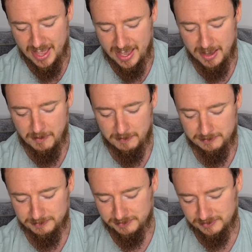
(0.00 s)

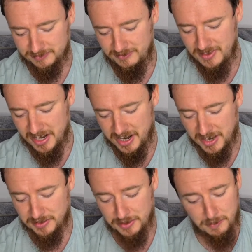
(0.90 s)

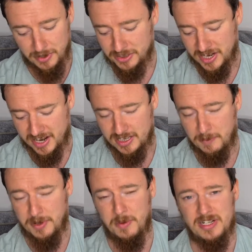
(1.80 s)
Guys, I'm so bullish in
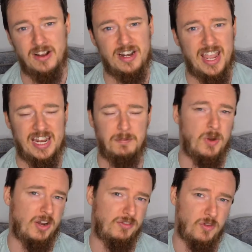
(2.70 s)
XRP. We're down
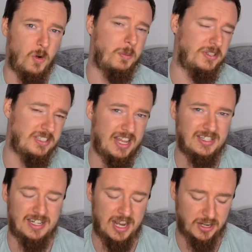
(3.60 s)

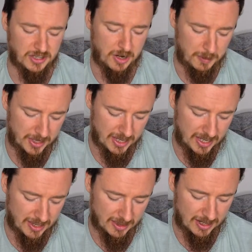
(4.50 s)
8.4% in
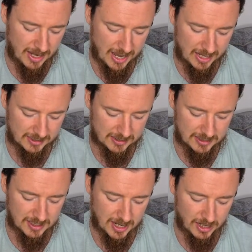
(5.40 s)
XRP in the
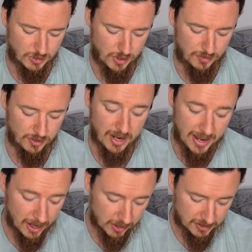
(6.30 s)
last 24
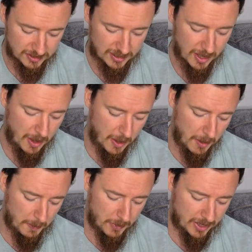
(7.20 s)
hours.
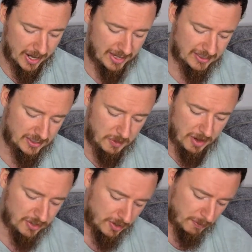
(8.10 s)
But guys, zoom
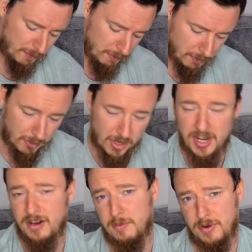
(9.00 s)
out to the
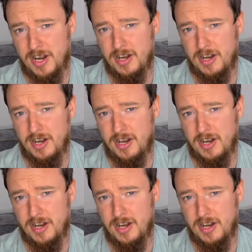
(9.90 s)
broader